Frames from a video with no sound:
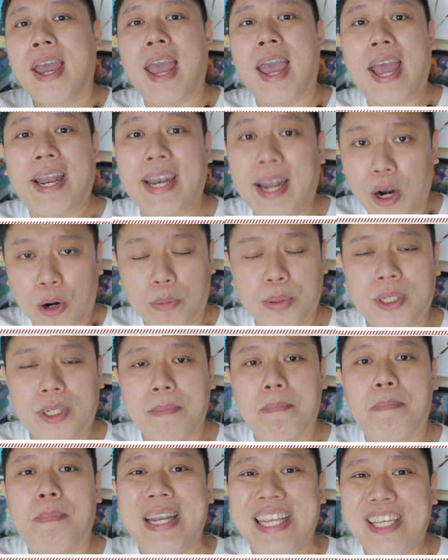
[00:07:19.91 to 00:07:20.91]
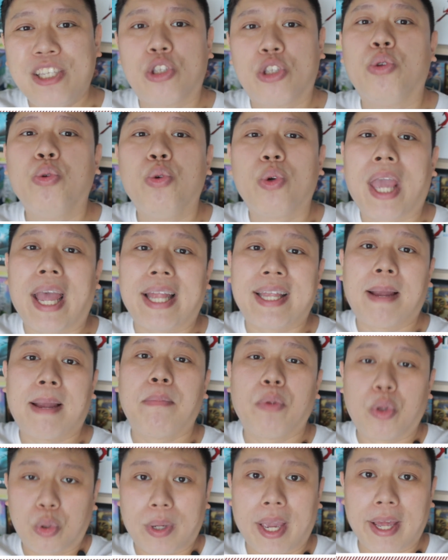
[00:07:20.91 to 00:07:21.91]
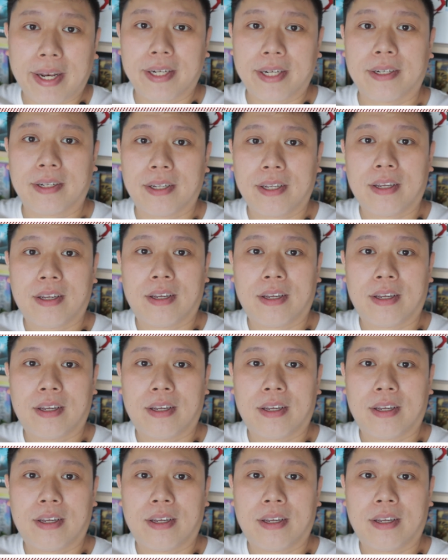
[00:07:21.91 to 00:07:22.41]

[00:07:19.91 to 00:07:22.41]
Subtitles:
had an option, please do get them together.